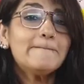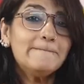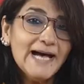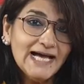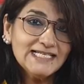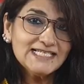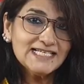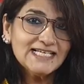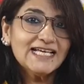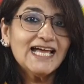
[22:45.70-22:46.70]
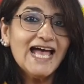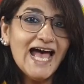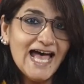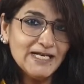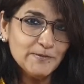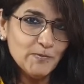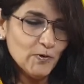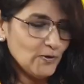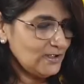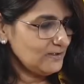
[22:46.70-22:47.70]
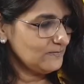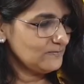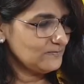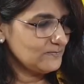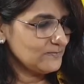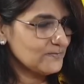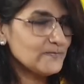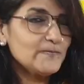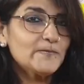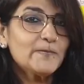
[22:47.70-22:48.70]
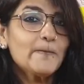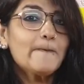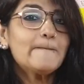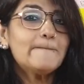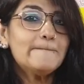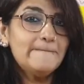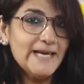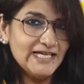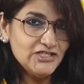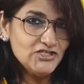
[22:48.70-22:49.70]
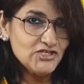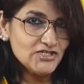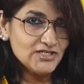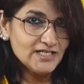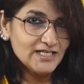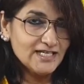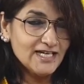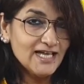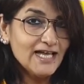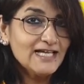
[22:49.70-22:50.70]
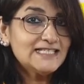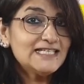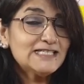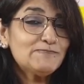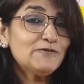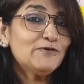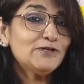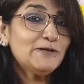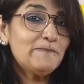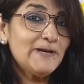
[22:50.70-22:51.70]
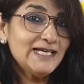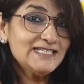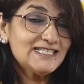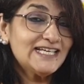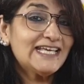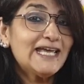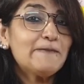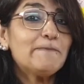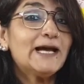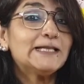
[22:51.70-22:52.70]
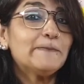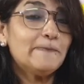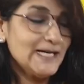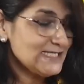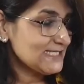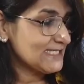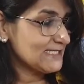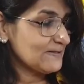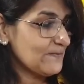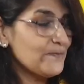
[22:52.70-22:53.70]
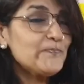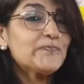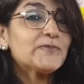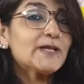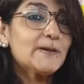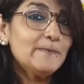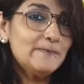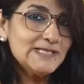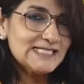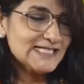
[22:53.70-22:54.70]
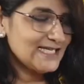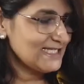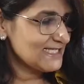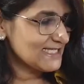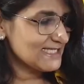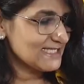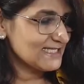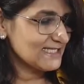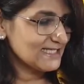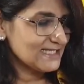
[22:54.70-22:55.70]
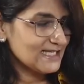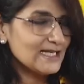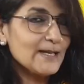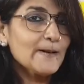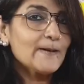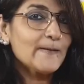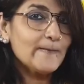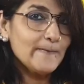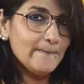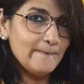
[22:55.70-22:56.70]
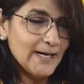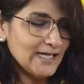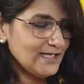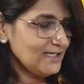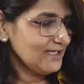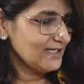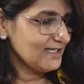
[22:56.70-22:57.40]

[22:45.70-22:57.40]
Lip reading: bat and a ball, bench. Just before the bench, they came by the bus, biscuits, bun,